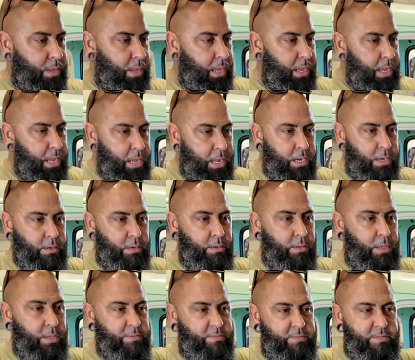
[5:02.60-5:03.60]
And
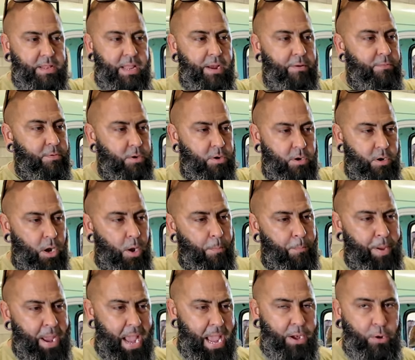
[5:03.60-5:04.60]
it's never a
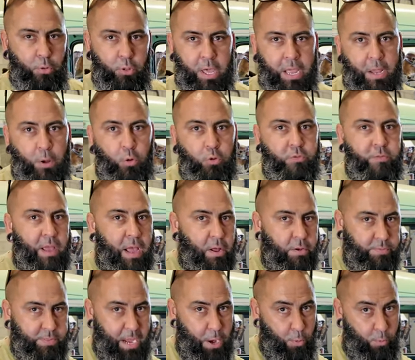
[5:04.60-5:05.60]
panel that goes
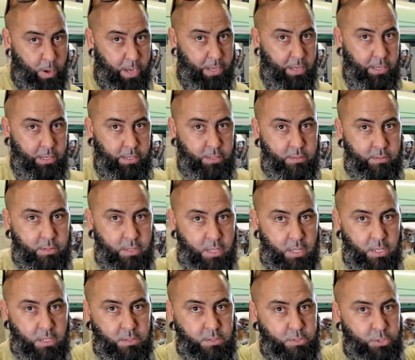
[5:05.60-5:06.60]
on directly.
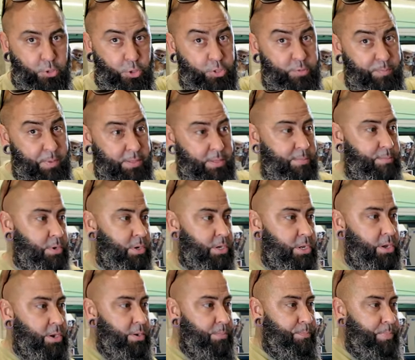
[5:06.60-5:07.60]
So you're spending money
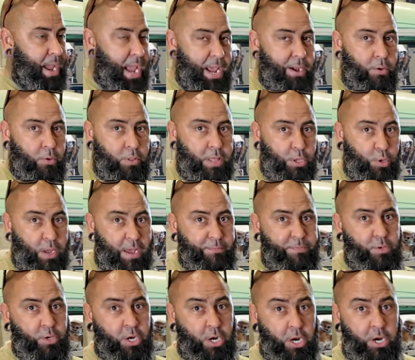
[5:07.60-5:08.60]
on a panel that you have
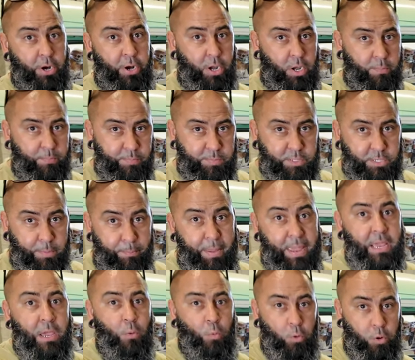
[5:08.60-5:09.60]
to cut up to
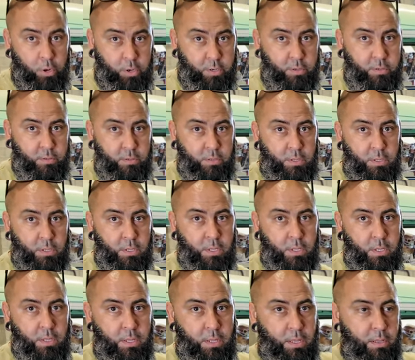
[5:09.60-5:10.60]
make it work.
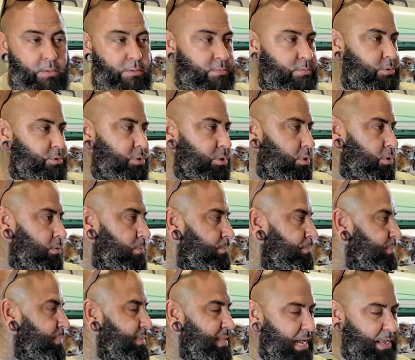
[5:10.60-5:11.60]
Correct. So
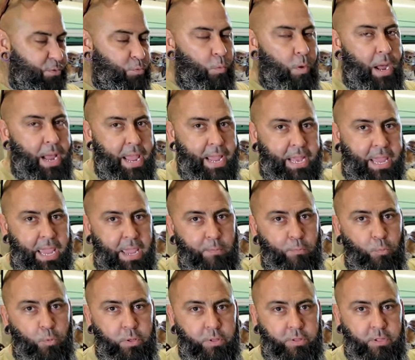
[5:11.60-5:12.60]
that's why I
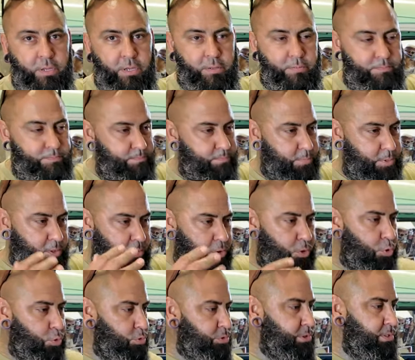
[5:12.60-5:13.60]
came with a
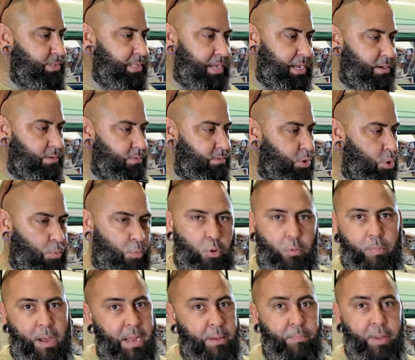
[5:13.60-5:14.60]
conclusion that no more
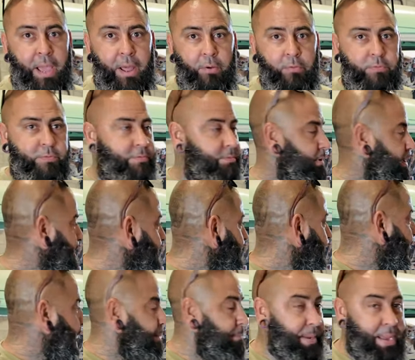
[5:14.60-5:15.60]
buying panels.
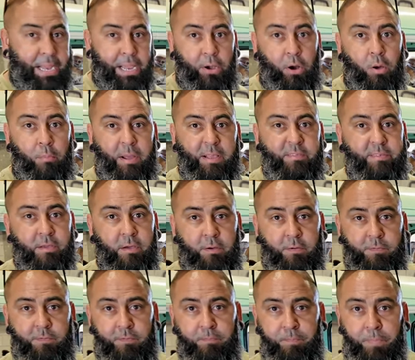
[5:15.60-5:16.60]
I make it all myself.
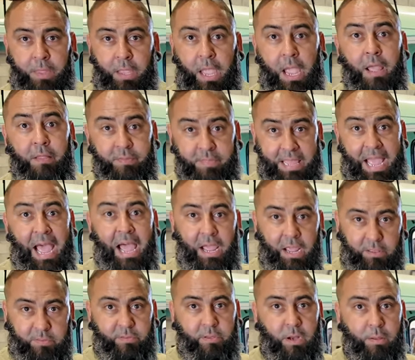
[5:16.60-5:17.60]
And that
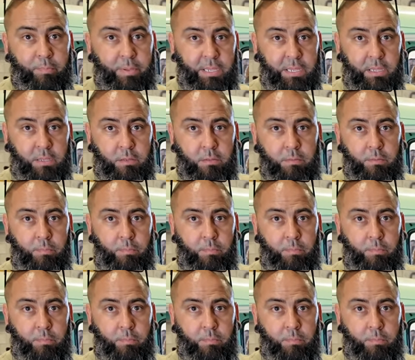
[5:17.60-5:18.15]
is gonna be